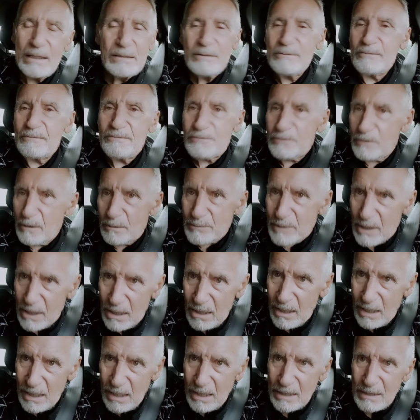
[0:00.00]
from the
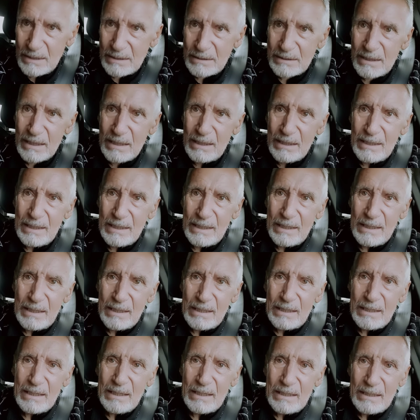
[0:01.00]
heart
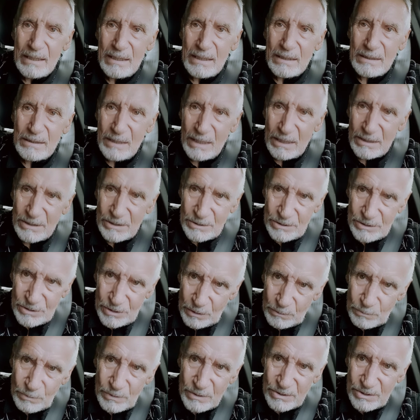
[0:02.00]
that
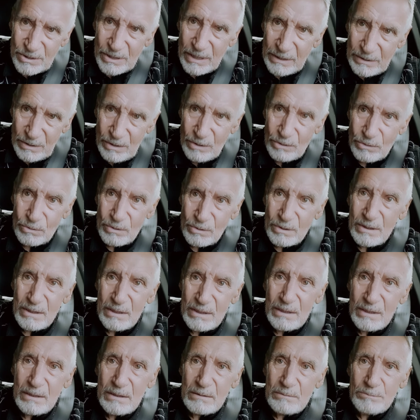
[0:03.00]
she will say no,
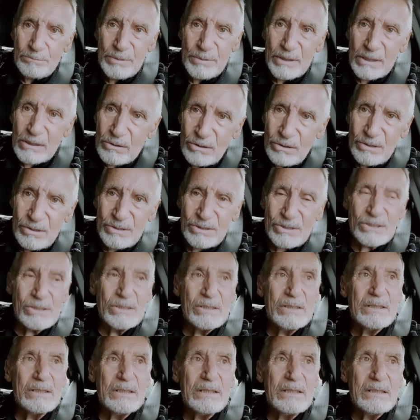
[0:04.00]
because
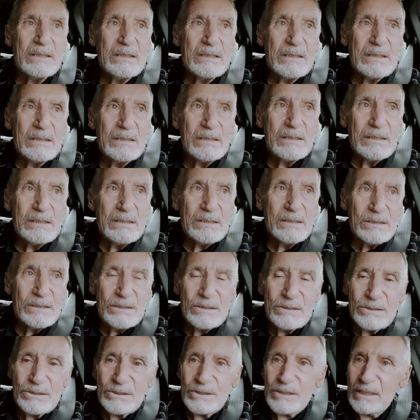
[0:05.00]

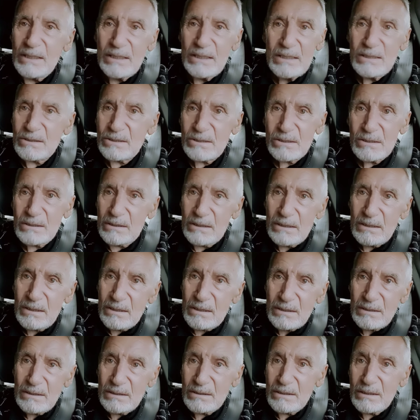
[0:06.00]
she is
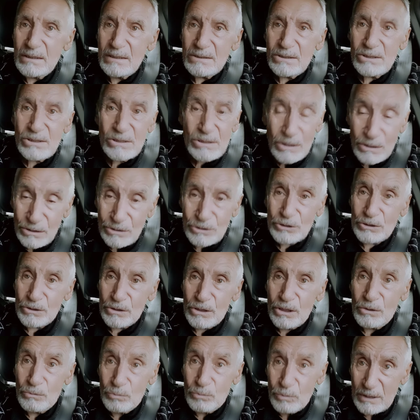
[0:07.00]
such
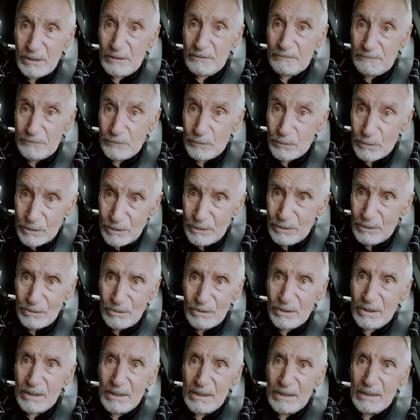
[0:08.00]
a wonderful
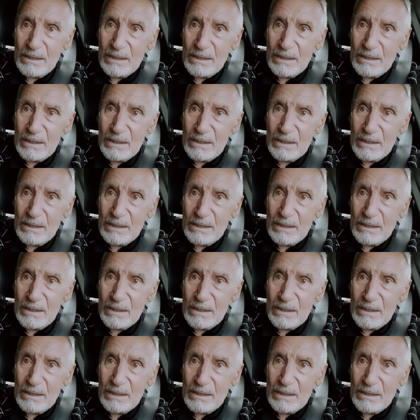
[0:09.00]
girl.